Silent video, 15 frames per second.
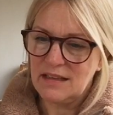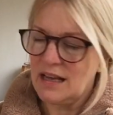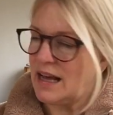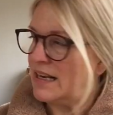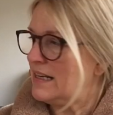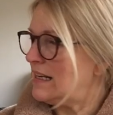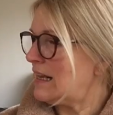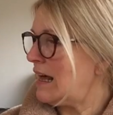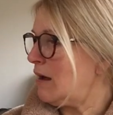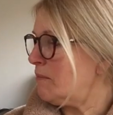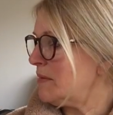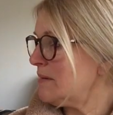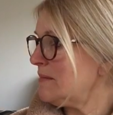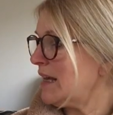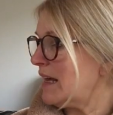and helped
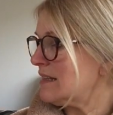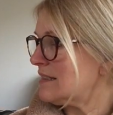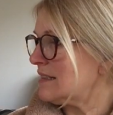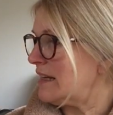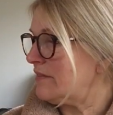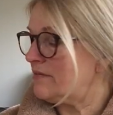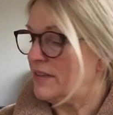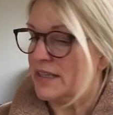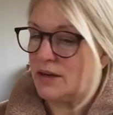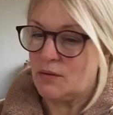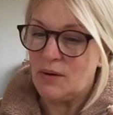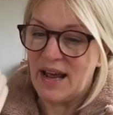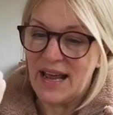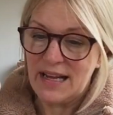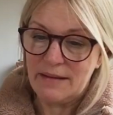him get safely
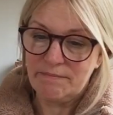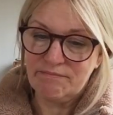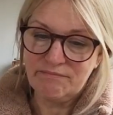away.